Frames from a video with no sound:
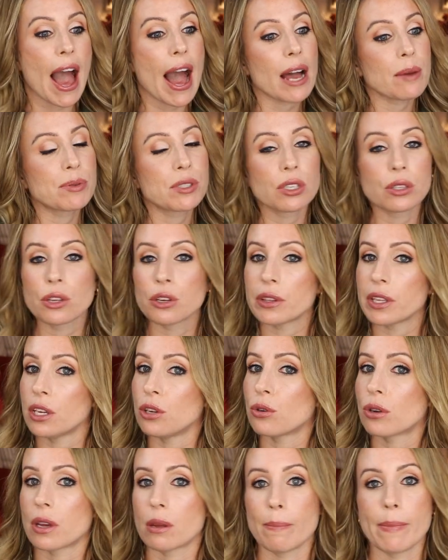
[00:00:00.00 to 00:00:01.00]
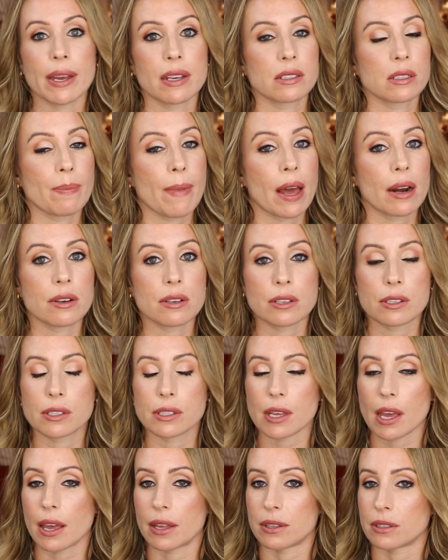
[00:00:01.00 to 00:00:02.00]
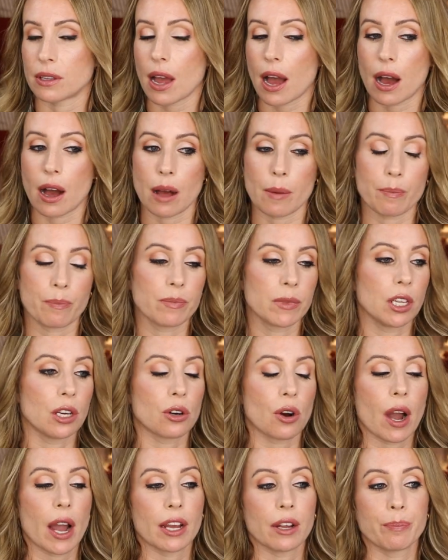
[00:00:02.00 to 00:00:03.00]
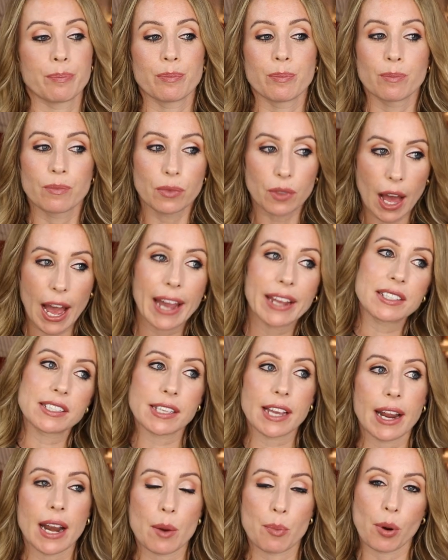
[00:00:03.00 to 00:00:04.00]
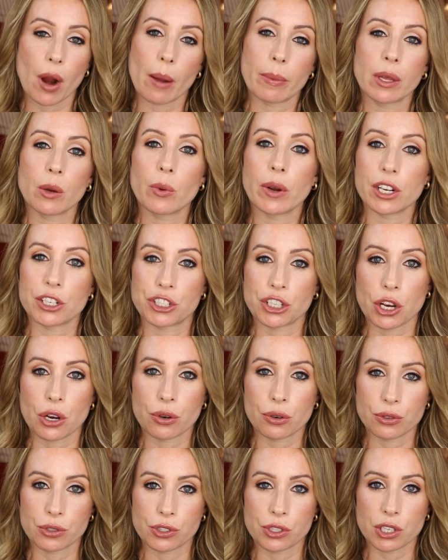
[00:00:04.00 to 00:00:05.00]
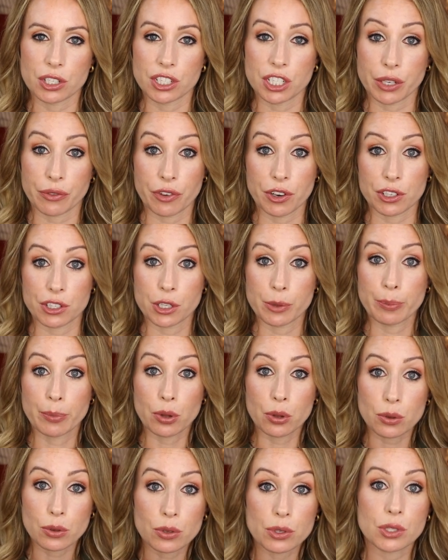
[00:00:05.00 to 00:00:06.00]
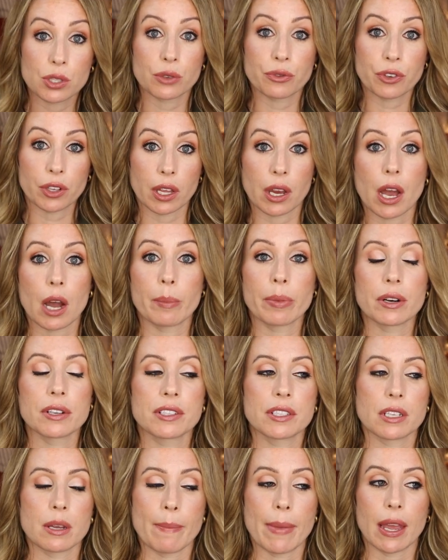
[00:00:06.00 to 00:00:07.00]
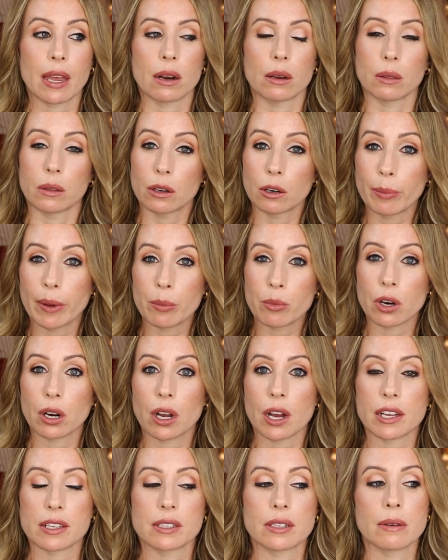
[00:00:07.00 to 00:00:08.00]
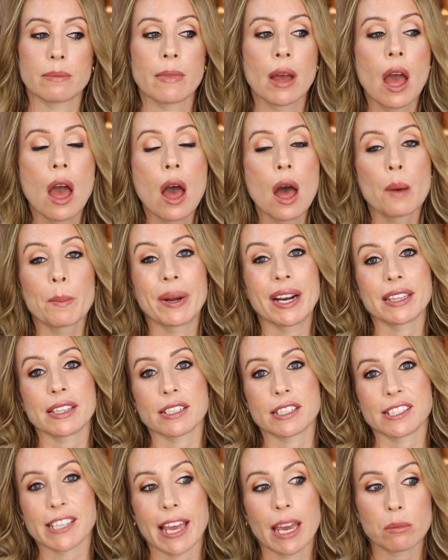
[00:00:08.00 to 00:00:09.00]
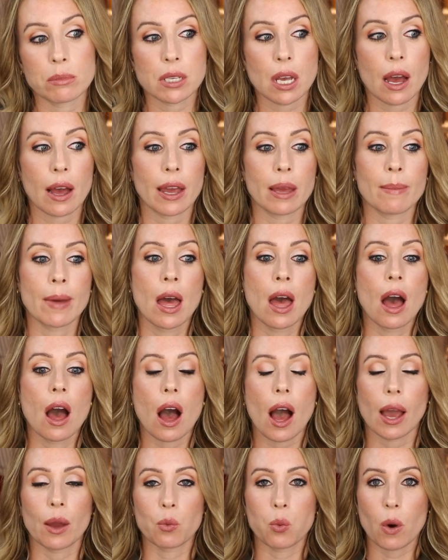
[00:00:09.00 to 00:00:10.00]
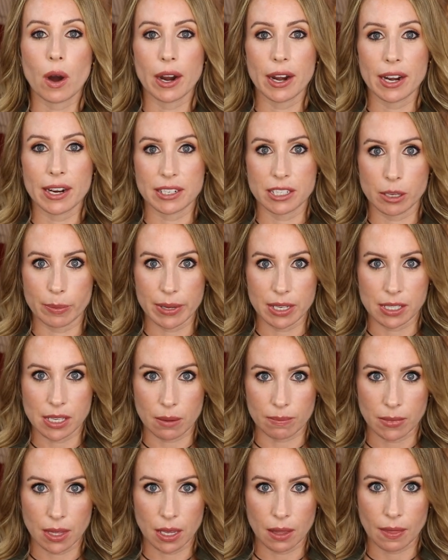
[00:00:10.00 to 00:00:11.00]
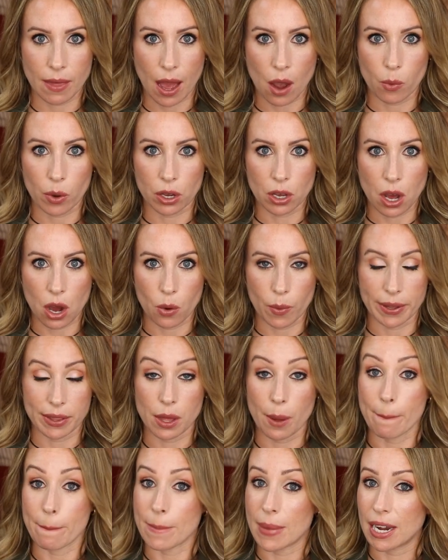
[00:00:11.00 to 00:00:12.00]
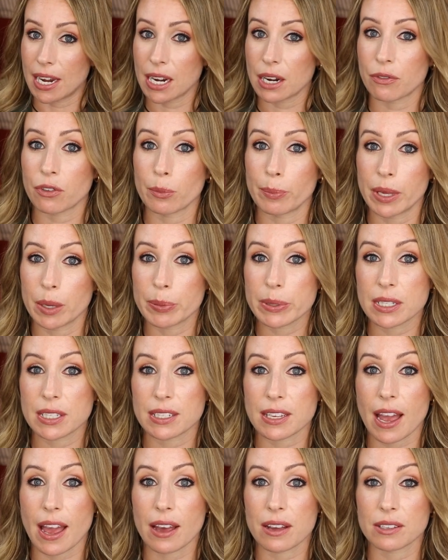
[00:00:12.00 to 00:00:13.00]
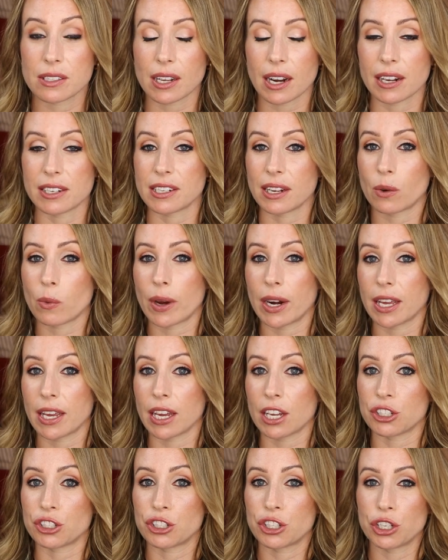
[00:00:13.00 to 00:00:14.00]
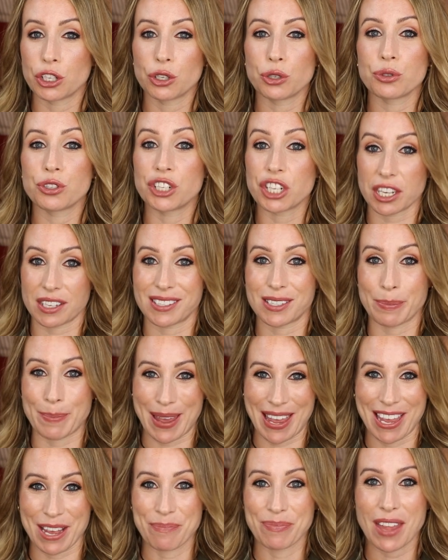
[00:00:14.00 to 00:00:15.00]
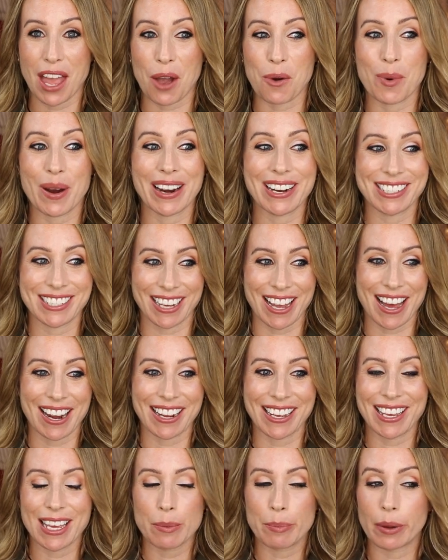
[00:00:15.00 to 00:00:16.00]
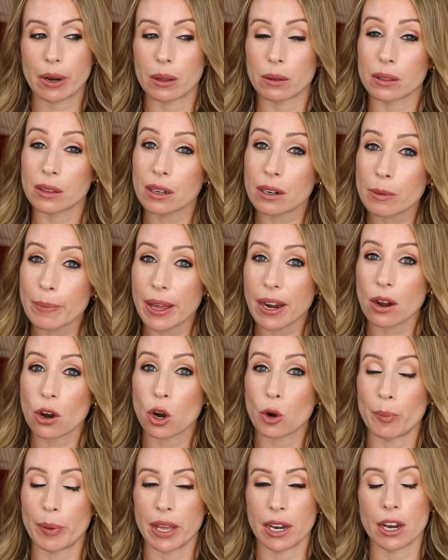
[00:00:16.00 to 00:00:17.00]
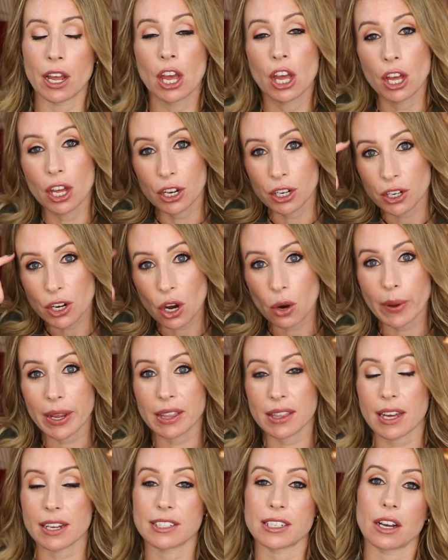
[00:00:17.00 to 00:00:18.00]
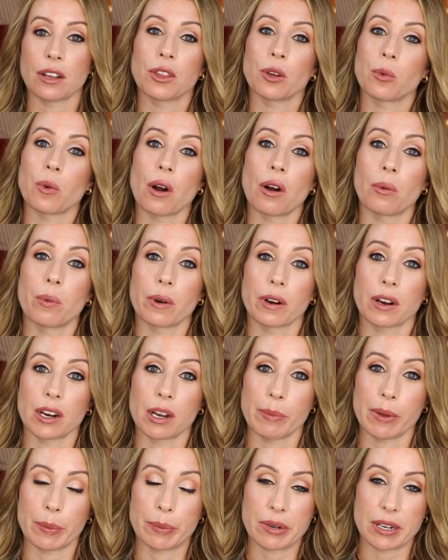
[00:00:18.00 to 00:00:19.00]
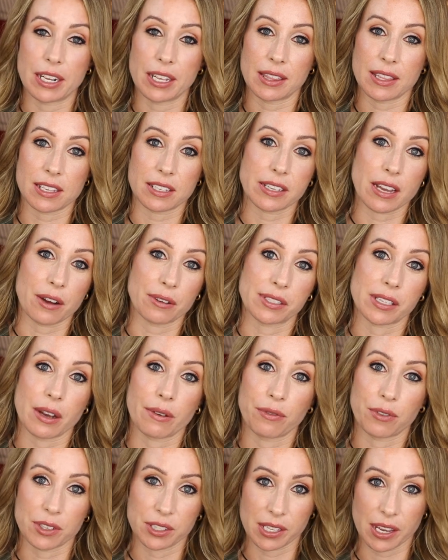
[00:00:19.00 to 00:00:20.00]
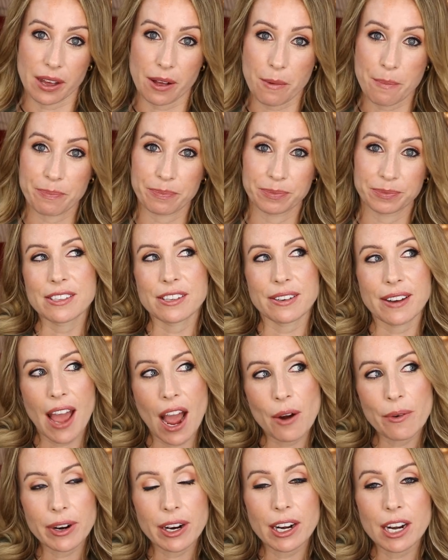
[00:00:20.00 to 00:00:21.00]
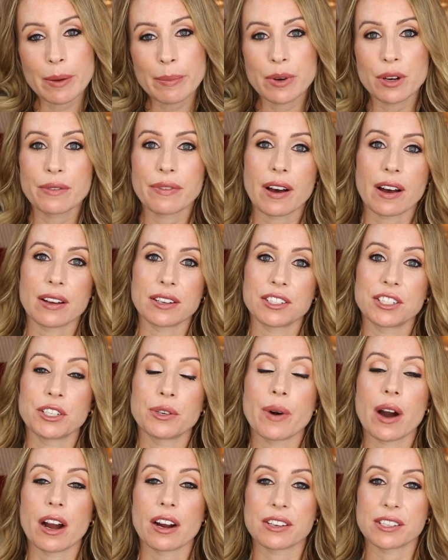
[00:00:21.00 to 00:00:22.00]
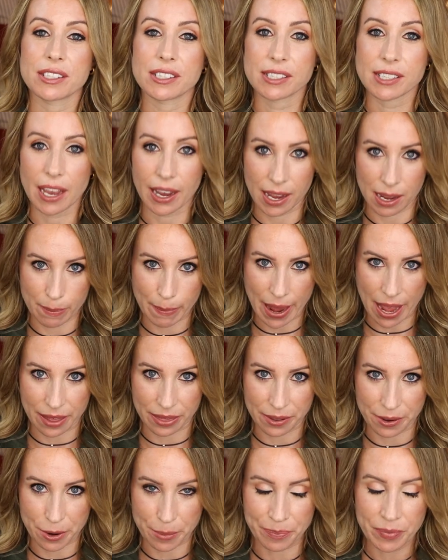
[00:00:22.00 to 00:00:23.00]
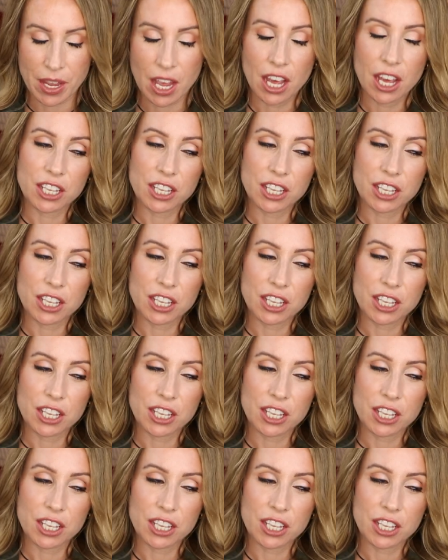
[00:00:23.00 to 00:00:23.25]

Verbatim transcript: Absolutely, you can mix metals and, um, you know, I hindsight, I probably would have chose different pulls for the cupboards to make it a little bit more custom. But at the same time, I wanted it to be something that would go with many different people's styles, and I didn't want to get too just me. I wanted to kind of keep it a little bit open, knowing that down the road, we're going to be putting this house up for sale. So now we're going to move on to our second bathroom.